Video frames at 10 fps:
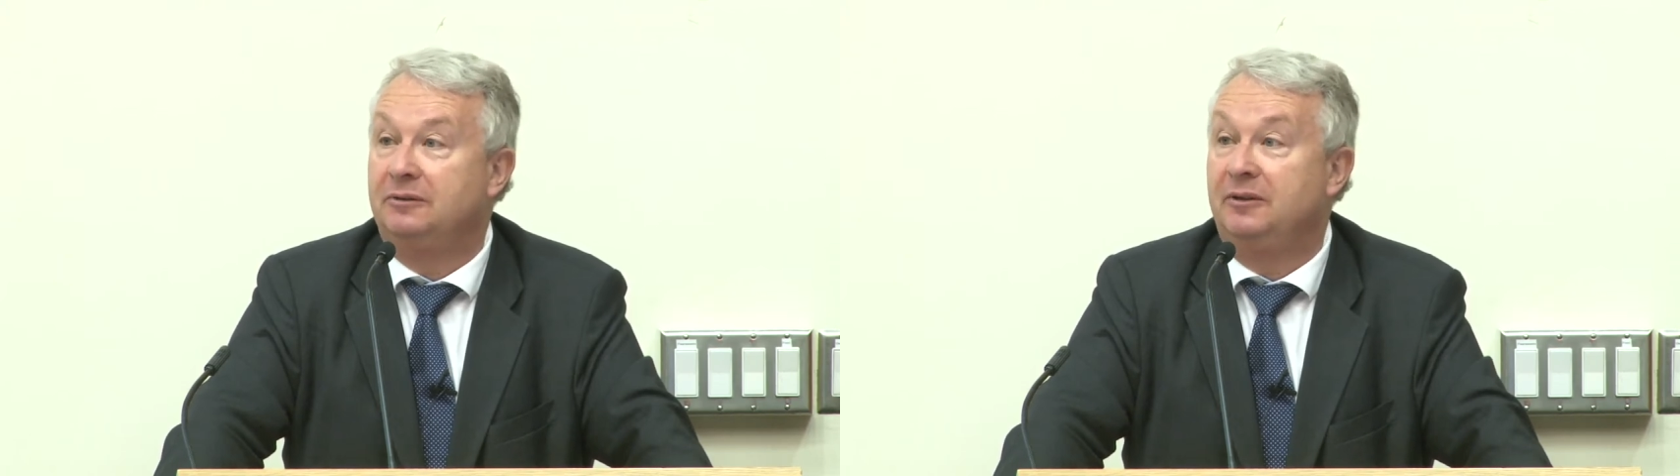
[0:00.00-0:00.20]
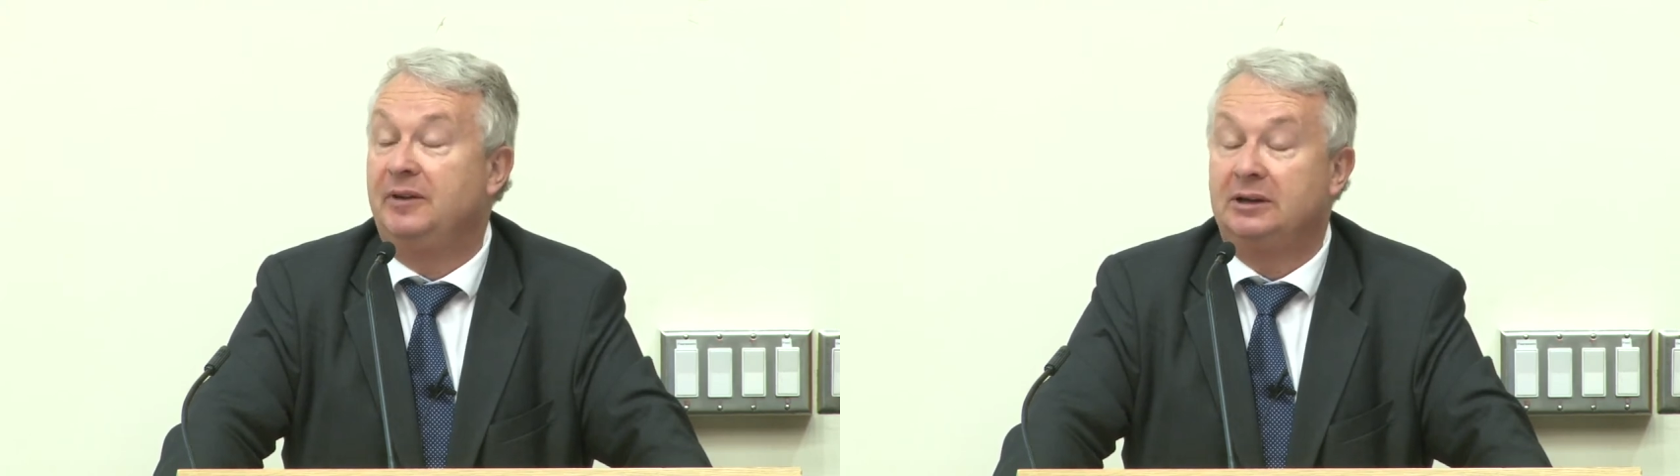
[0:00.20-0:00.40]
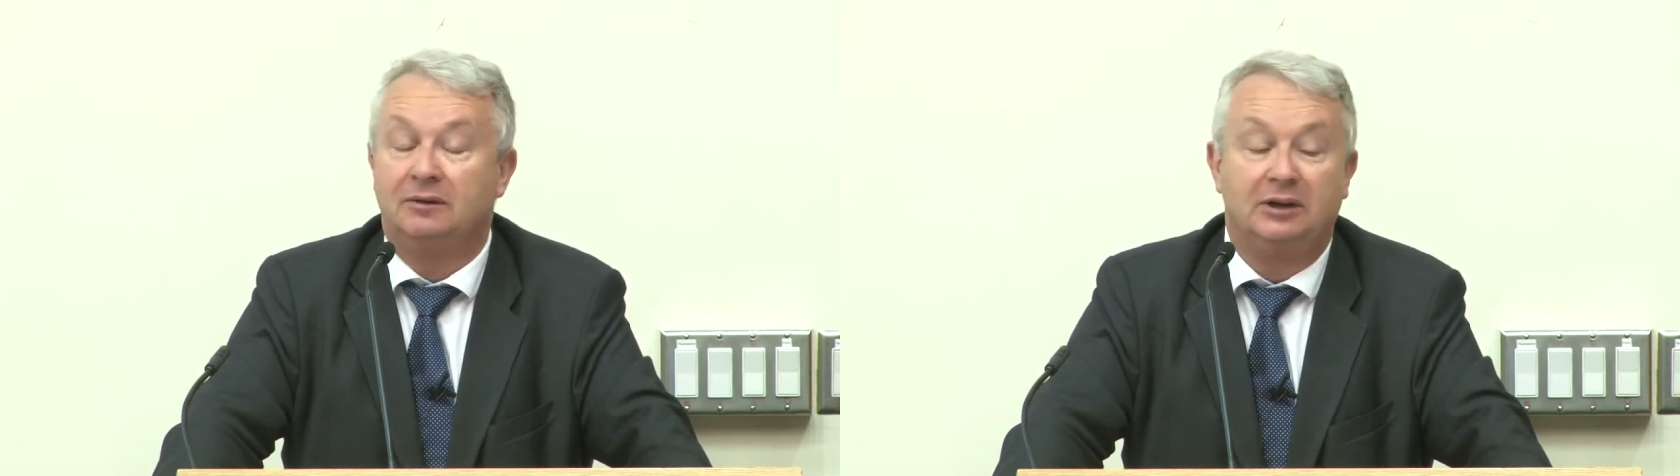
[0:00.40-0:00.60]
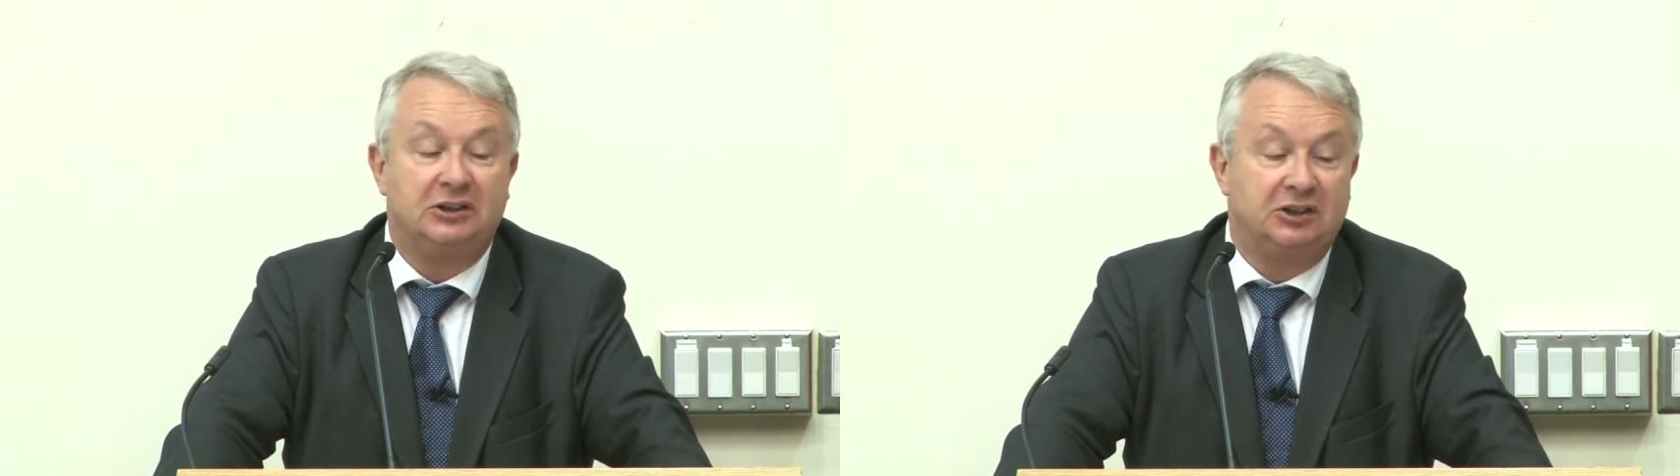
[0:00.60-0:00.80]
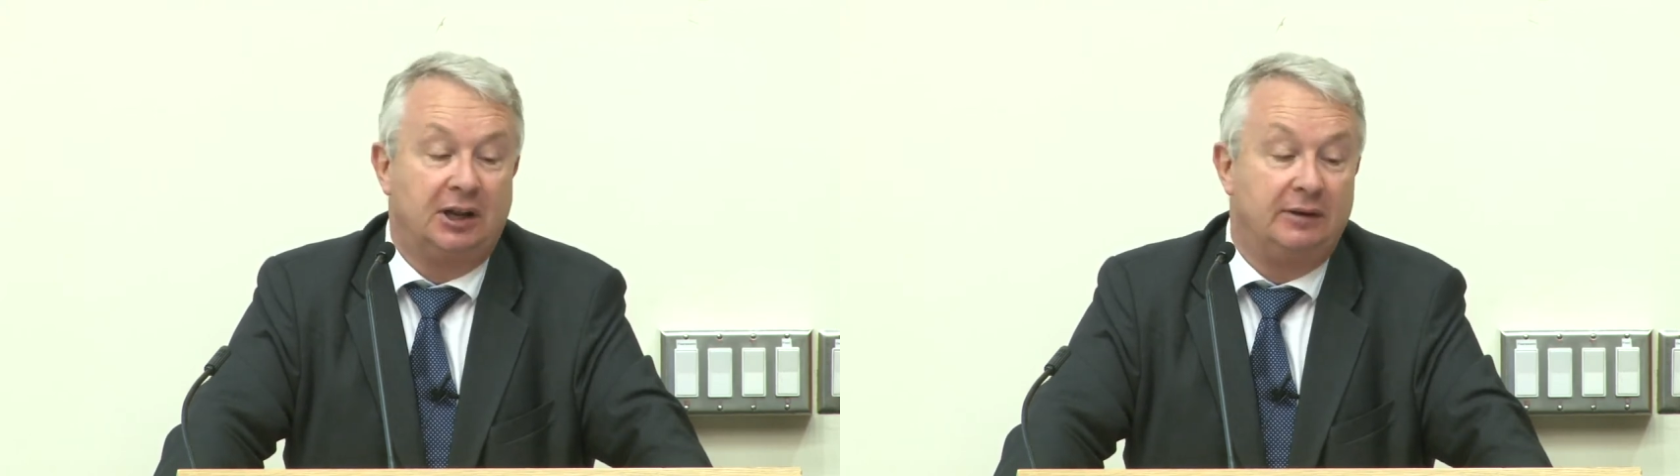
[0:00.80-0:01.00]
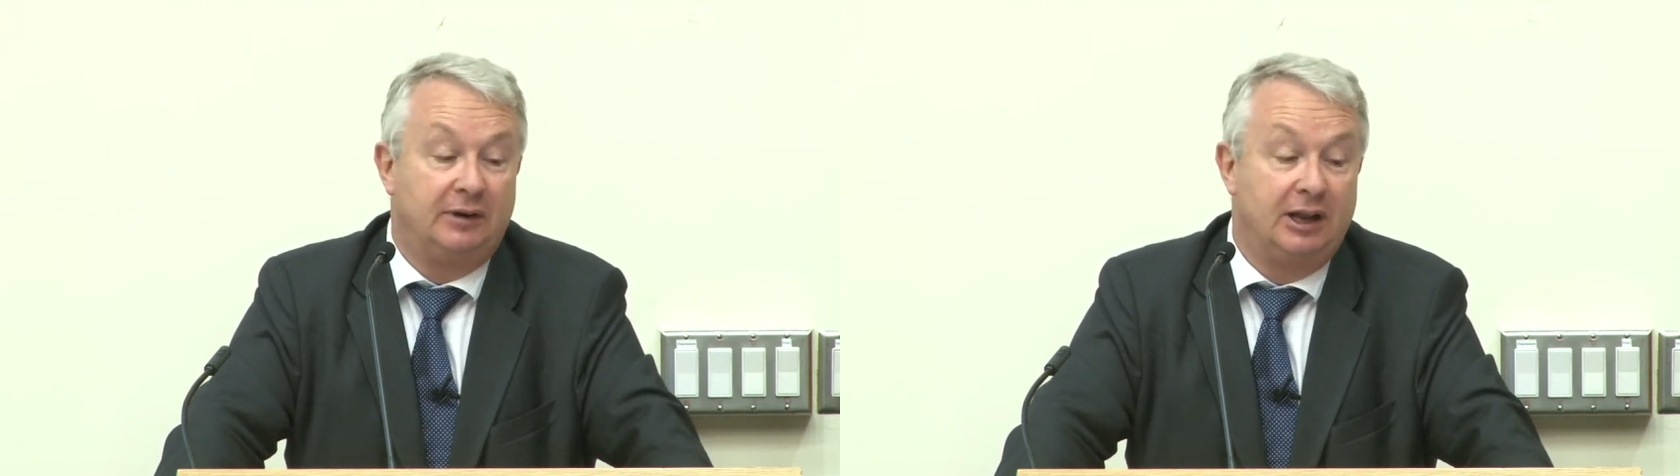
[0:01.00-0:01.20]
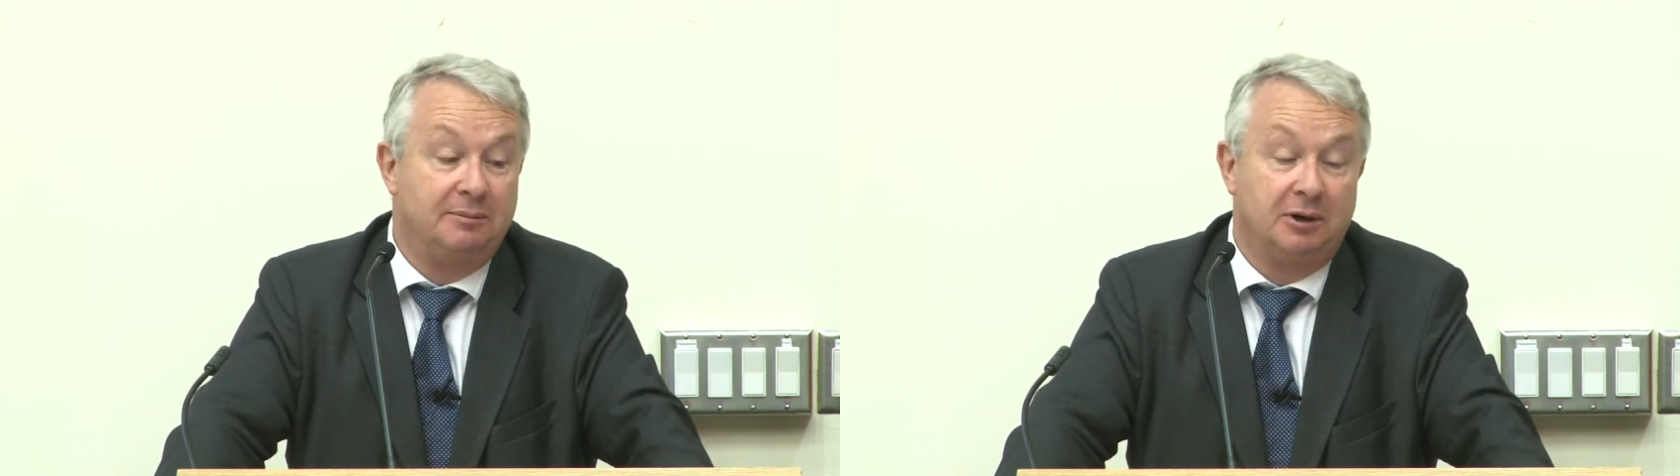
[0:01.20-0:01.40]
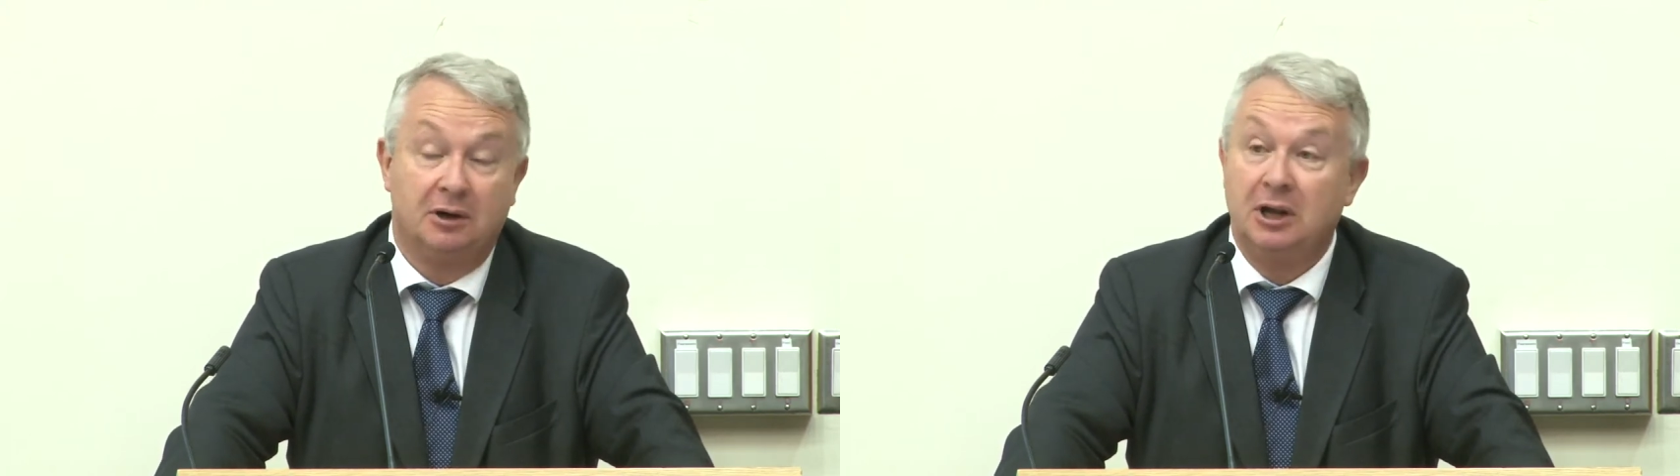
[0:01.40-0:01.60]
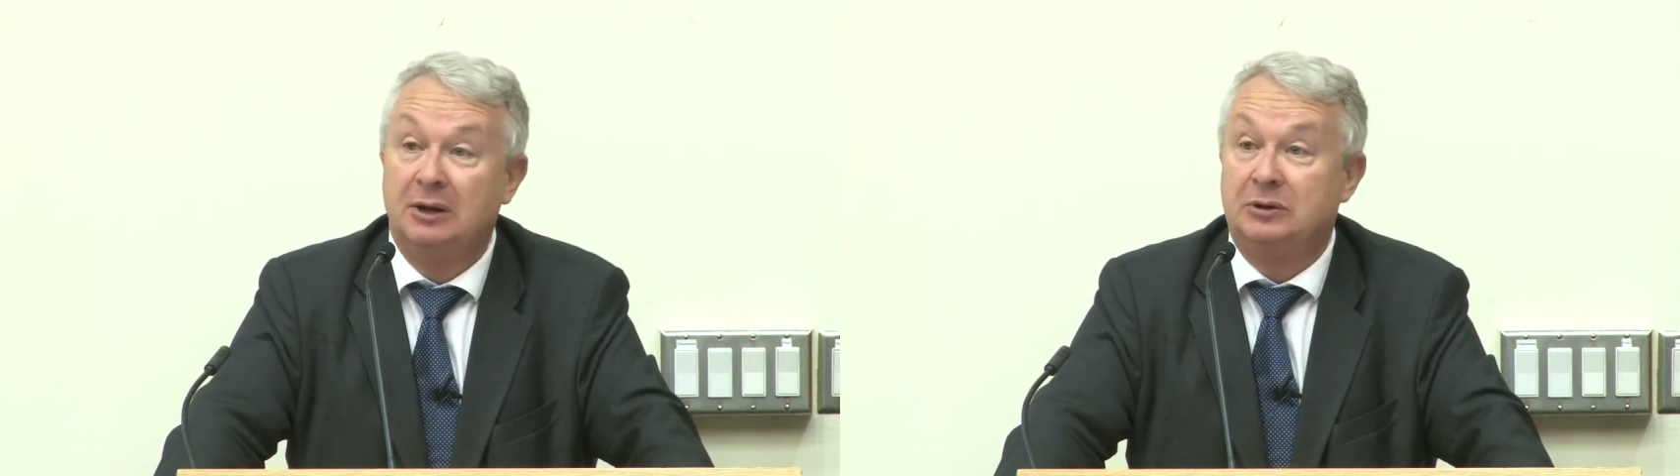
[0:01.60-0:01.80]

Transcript: of effectively slave labor,